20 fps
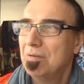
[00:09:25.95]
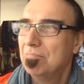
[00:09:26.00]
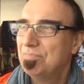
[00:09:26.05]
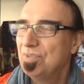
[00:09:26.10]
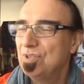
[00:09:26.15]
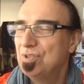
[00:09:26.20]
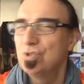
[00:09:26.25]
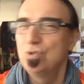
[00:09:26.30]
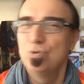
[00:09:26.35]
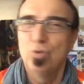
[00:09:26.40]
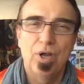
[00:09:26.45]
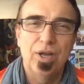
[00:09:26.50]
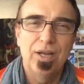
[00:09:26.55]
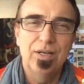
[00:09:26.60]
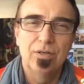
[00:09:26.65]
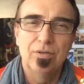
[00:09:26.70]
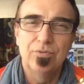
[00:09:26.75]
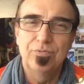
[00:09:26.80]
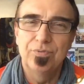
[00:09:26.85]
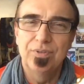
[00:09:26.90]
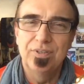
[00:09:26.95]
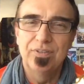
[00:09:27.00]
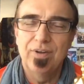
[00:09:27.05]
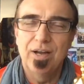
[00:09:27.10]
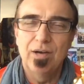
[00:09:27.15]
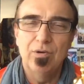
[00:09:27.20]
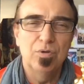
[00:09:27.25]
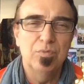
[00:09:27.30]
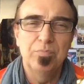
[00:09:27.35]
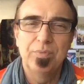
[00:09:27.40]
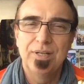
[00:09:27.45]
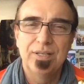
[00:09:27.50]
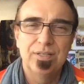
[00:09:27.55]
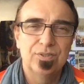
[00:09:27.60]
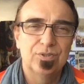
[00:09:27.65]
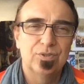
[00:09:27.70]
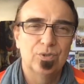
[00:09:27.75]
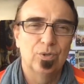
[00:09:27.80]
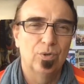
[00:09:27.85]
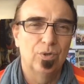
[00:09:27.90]
destroying of
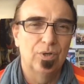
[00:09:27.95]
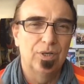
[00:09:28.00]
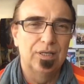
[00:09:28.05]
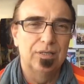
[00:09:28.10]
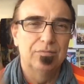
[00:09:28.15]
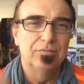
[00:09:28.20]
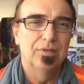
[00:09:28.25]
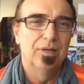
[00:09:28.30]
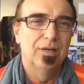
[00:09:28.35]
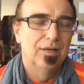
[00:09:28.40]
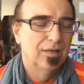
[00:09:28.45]
environment or